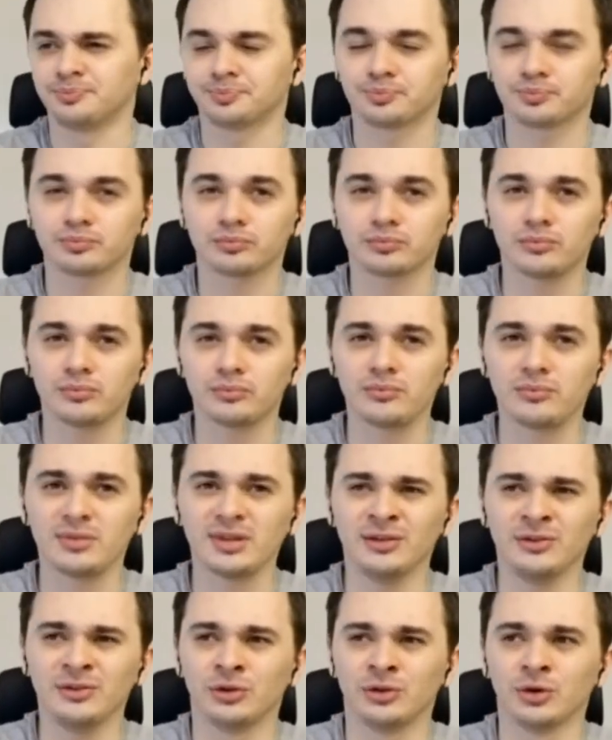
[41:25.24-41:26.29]
So it may
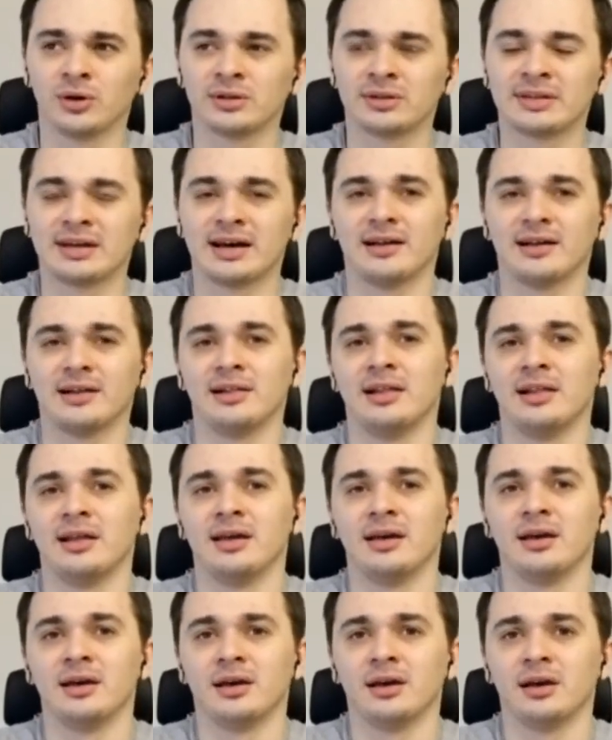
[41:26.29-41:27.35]
easily happen
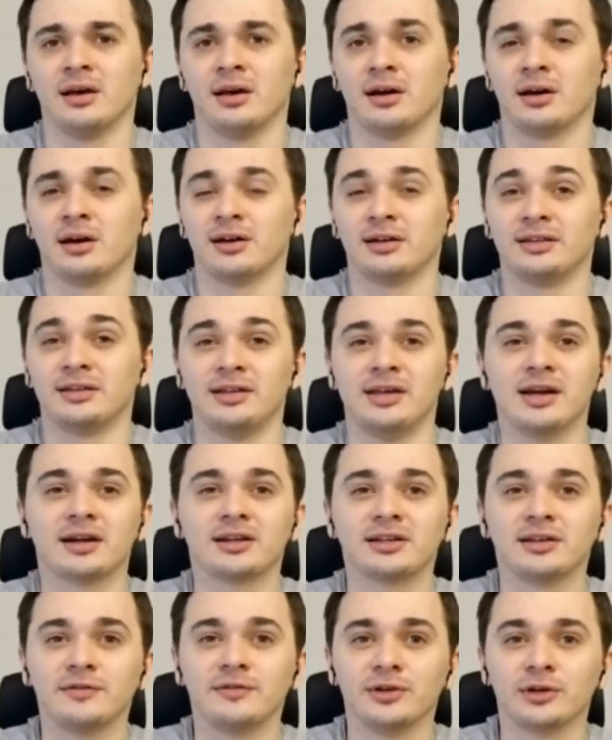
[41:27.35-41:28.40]
that the PLC,
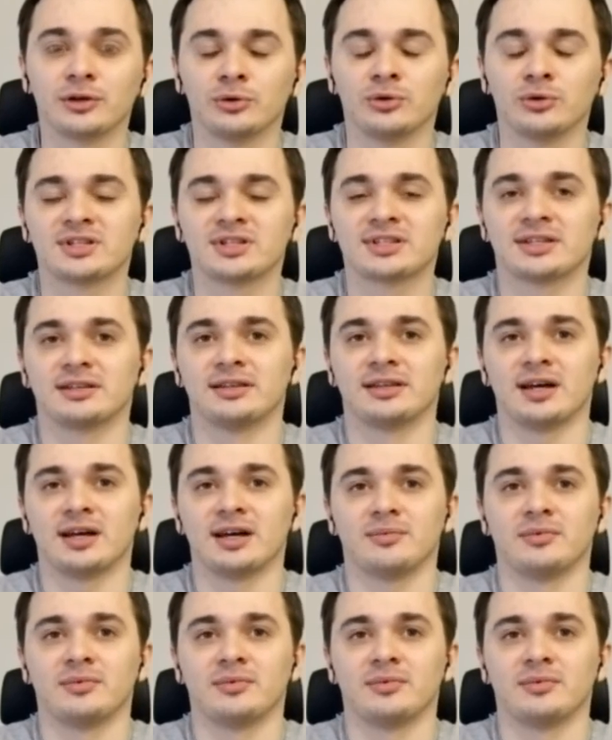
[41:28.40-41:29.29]
for example,